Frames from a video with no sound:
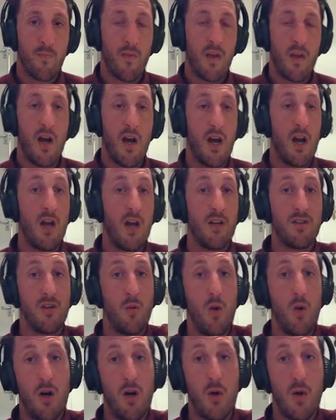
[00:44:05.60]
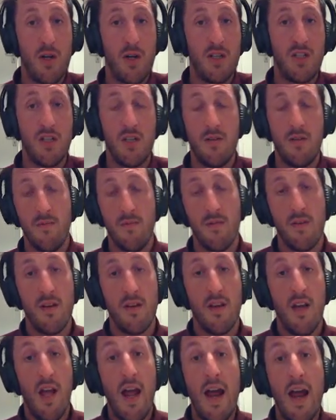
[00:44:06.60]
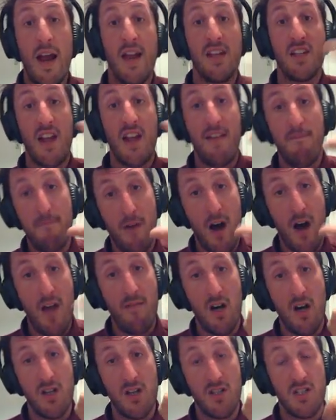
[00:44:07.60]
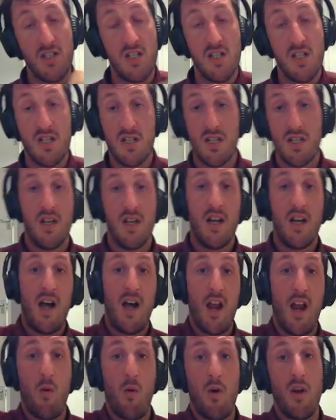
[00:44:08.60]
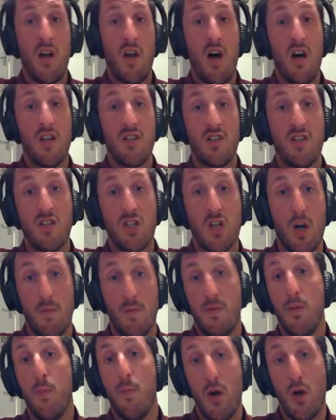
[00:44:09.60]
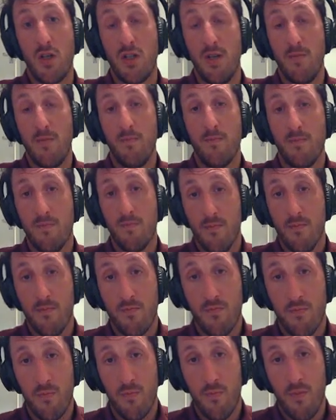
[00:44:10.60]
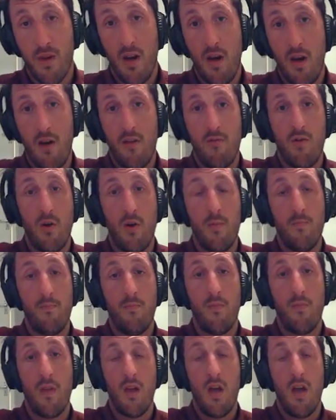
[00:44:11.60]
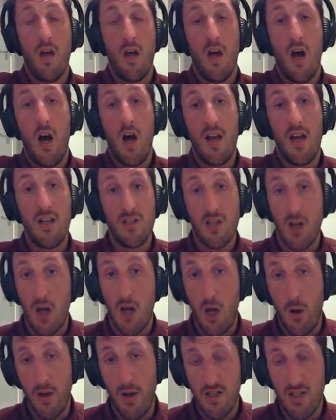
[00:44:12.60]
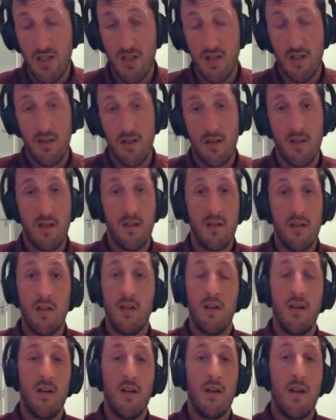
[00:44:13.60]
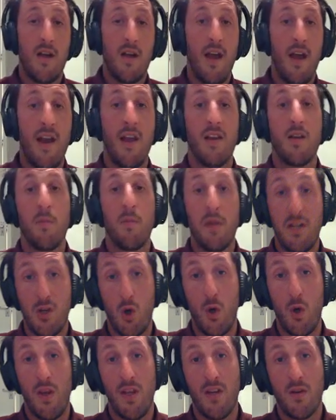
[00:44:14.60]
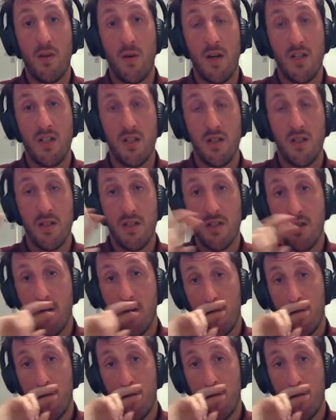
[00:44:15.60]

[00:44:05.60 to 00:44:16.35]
I'm going to ask you 1 question, and it's going to have 5 answers, and I want answers top to bottom from highest to lowest. And there's going to be 2 of these questions.